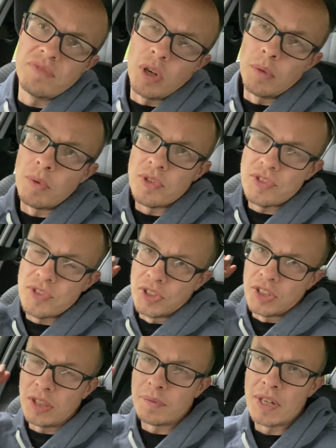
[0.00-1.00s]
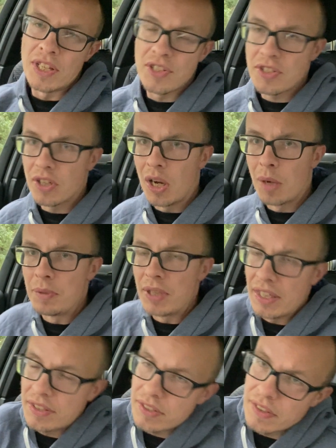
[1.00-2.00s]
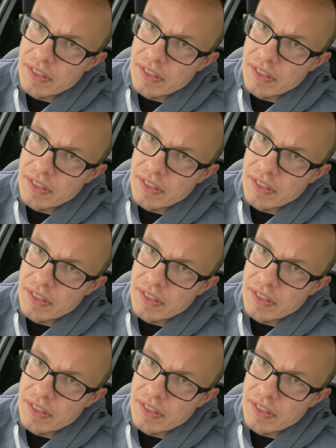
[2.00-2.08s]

almost 13 minutes update.